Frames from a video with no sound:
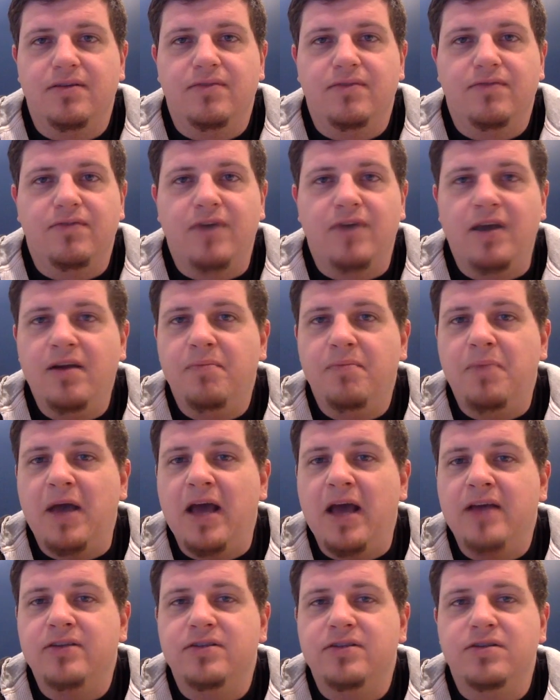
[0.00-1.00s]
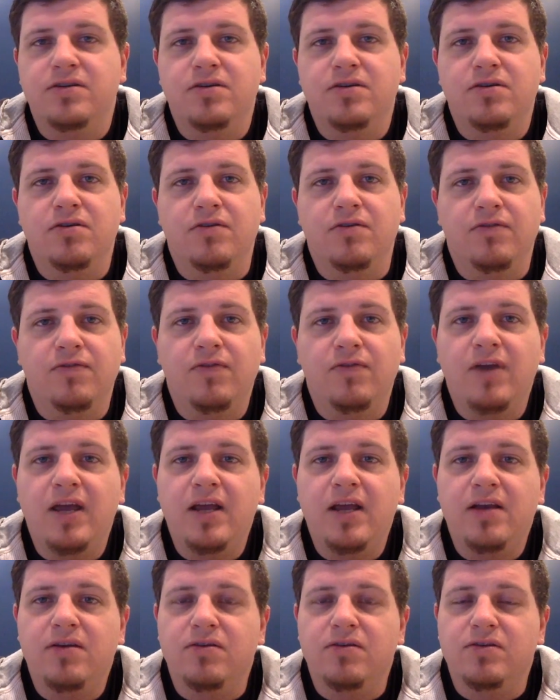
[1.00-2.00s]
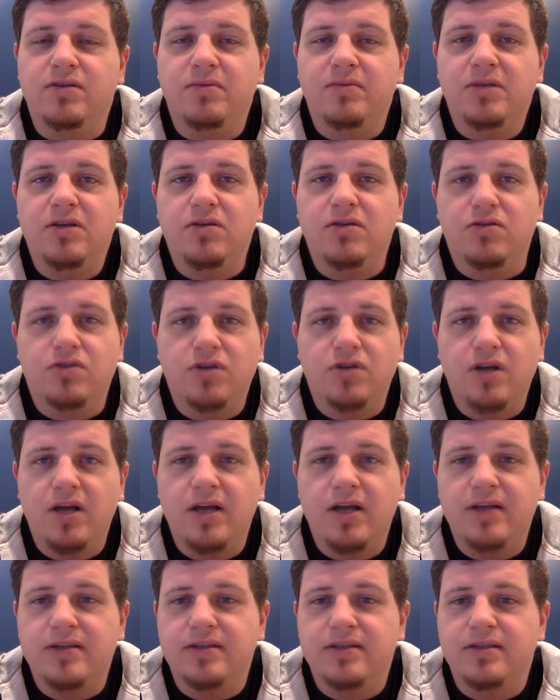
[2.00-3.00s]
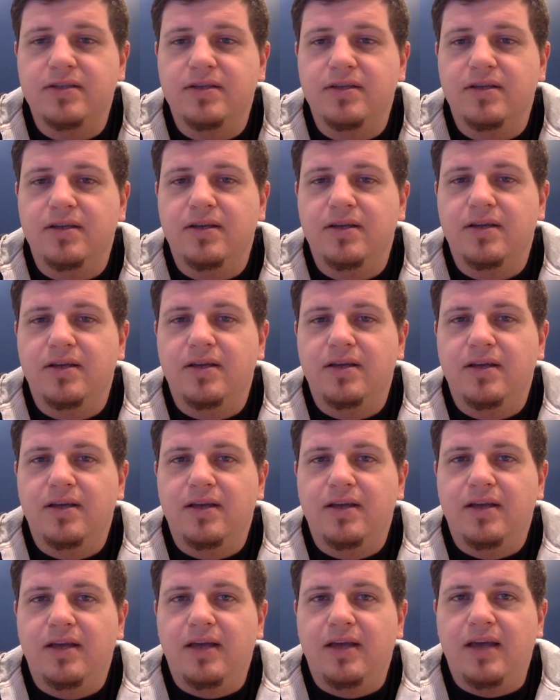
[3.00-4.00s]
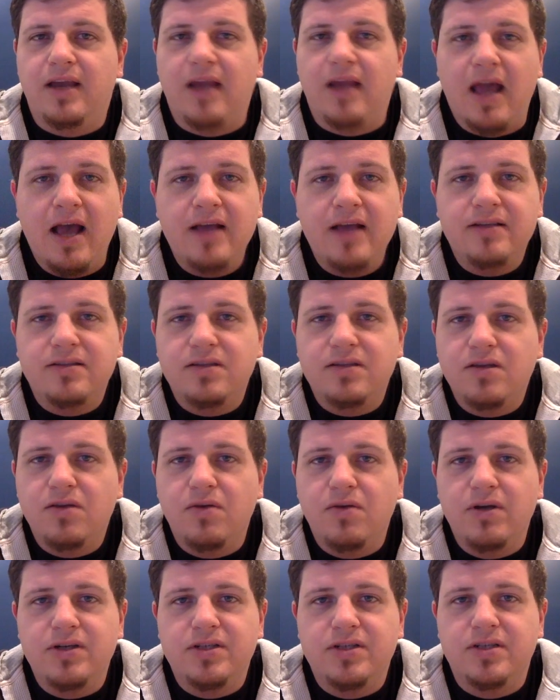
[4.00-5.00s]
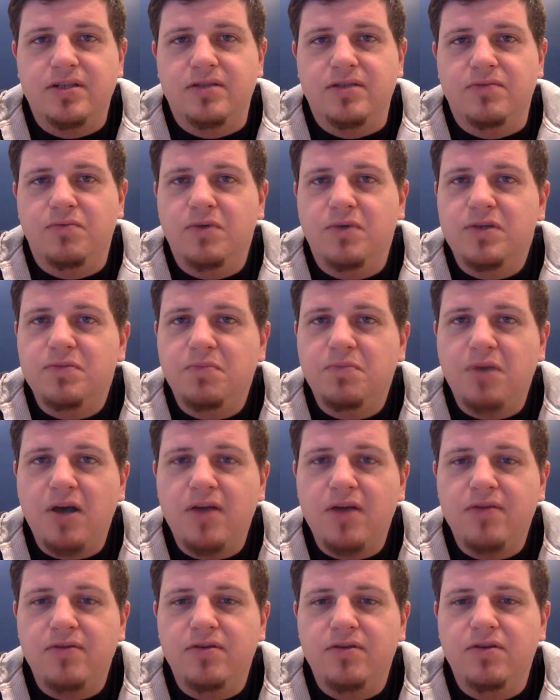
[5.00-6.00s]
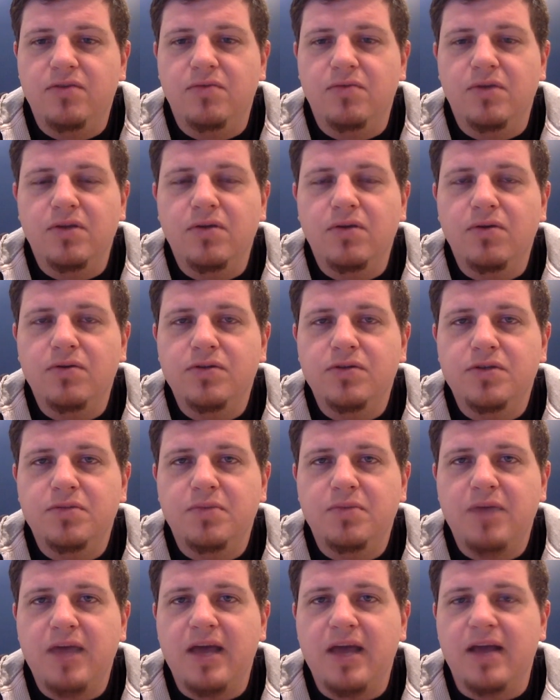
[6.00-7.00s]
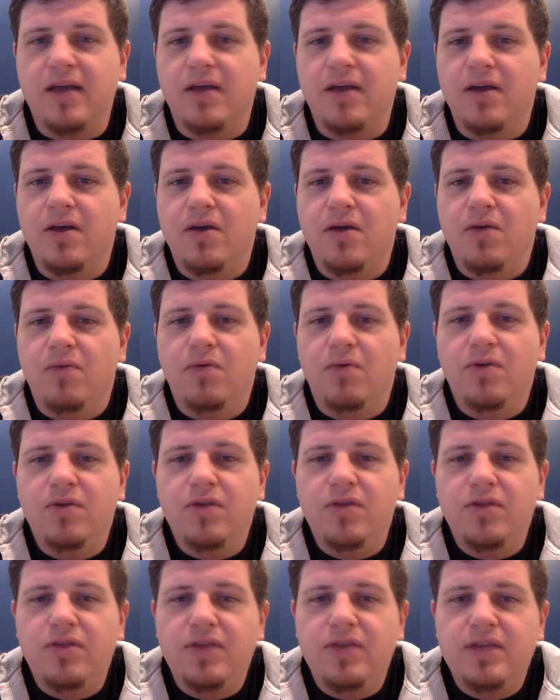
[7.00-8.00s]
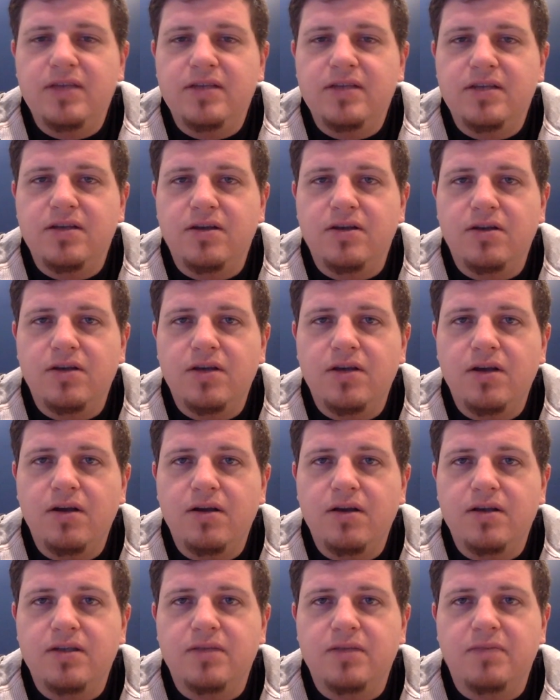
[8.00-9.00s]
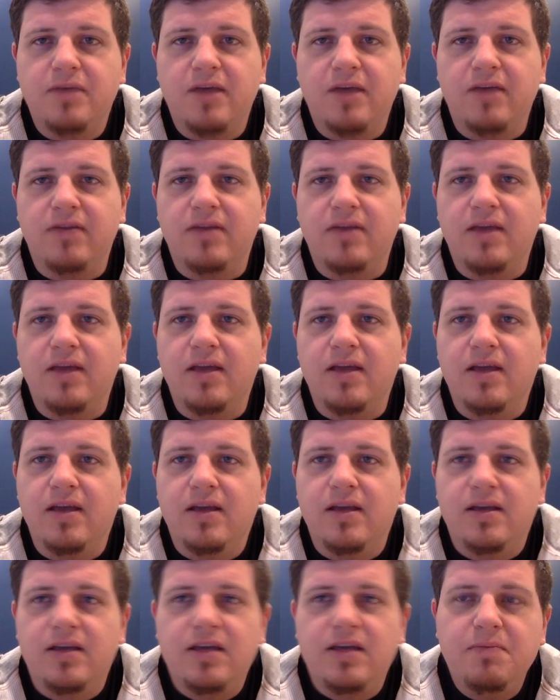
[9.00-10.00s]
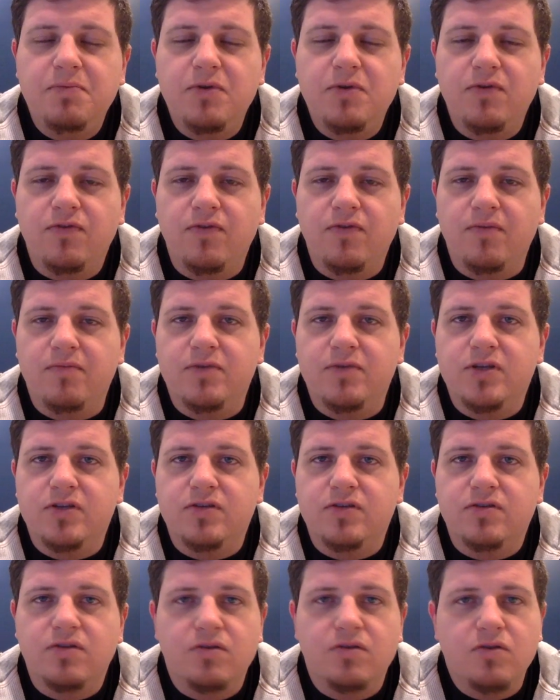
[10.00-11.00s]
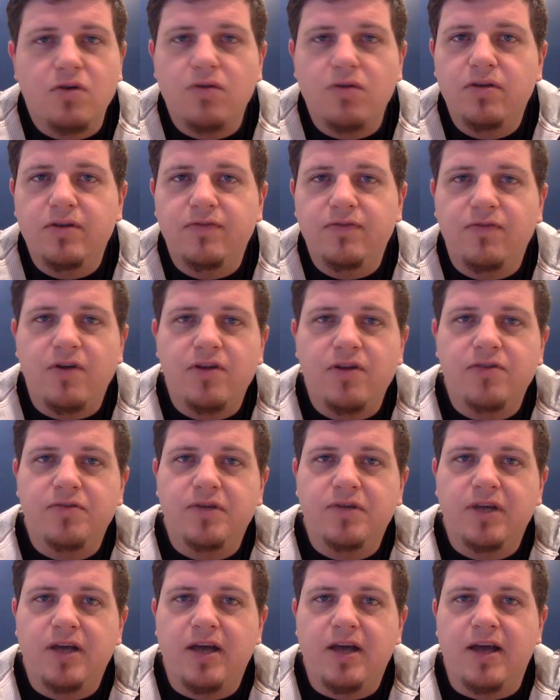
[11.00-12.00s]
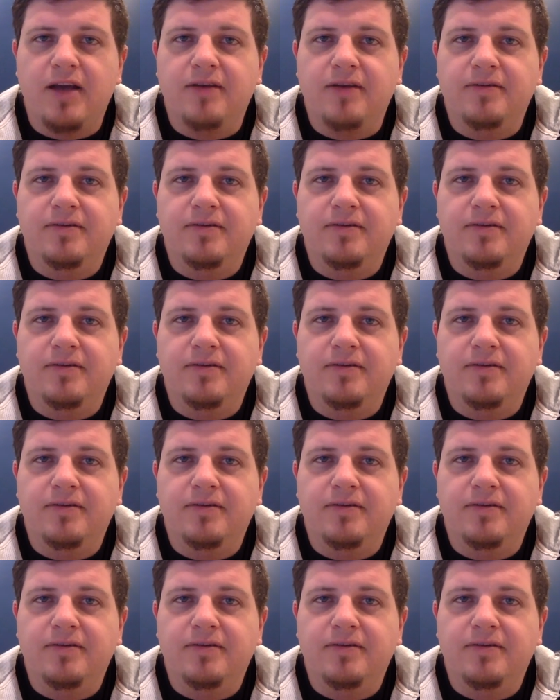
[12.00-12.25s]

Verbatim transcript: Find a pastor or a friend or somebody you trust and ask the questions. What's bothering you? What holds you back? What are the things that you're curious about that keep you from just totally following God?